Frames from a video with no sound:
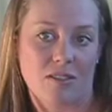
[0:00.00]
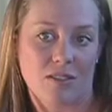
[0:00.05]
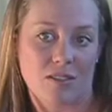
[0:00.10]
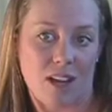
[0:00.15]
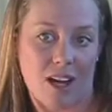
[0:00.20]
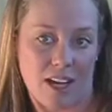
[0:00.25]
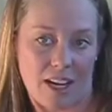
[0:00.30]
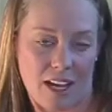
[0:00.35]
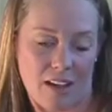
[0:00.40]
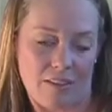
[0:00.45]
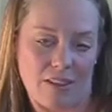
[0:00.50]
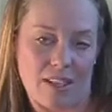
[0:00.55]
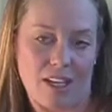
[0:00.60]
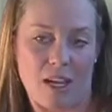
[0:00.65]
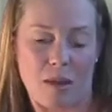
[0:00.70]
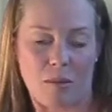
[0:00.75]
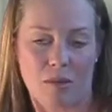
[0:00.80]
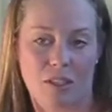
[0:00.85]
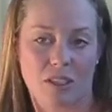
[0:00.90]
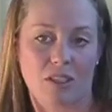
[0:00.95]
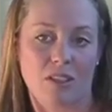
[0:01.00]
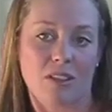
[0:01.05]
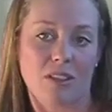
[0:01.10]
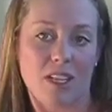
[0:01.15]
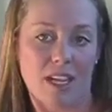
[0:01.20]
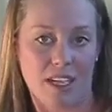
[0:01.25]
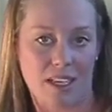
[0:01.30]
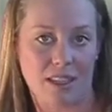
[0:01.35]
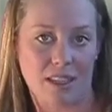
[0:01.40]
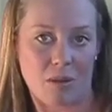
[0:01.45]
not having an epidural,
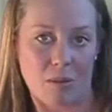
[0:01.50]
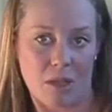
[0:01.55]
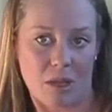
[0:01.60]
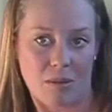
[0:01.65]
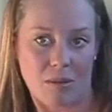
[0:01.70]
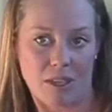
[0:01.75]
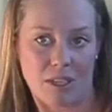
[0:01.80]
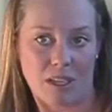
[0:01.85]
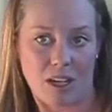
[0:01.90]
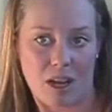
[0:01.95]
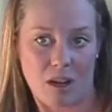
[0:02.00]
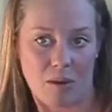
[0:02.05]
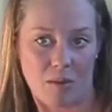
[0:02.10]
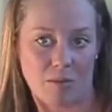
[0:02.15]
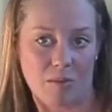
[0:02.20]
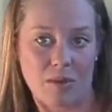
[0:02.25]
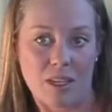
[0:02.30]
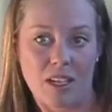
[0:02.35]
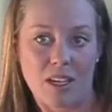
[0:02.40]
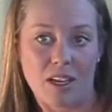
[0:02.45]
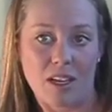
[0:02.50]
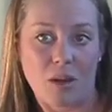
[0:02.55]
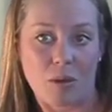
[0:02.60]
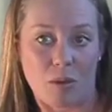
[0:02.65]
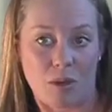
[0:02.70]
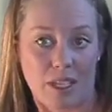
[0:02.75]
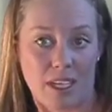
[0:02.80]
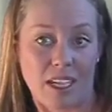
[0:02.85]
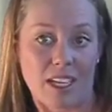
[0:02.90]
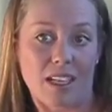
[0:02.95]
letting the baby come
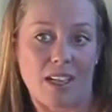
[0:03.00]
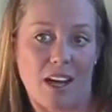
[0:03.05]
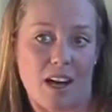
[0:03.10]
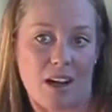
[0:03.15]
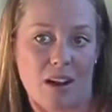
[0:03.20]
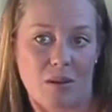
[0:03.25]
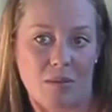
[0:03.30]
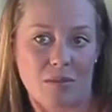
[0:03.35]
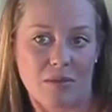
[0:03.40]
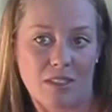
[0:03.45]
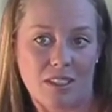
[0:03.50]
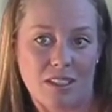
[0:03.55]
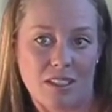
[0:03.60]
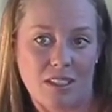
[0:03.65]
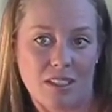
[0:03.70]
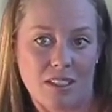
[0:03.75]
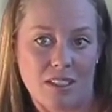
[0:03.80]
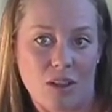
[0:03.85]
when he comes,